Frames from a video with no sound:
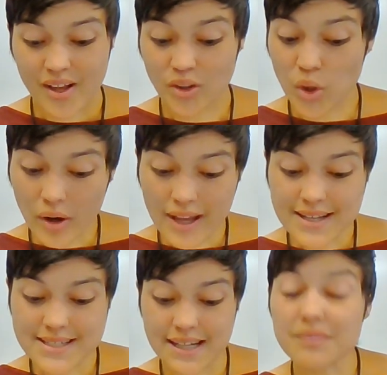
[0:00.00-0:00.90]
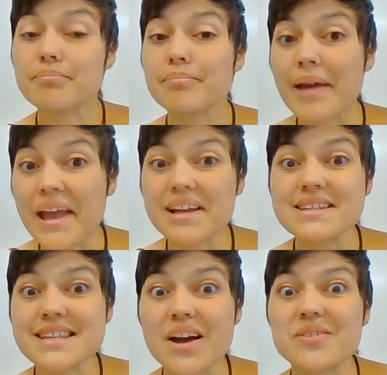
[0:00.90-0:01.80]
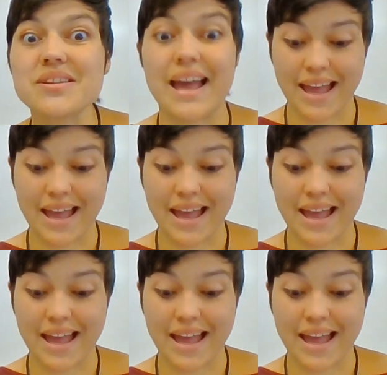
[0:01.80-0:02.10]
Laura didn't make a sound,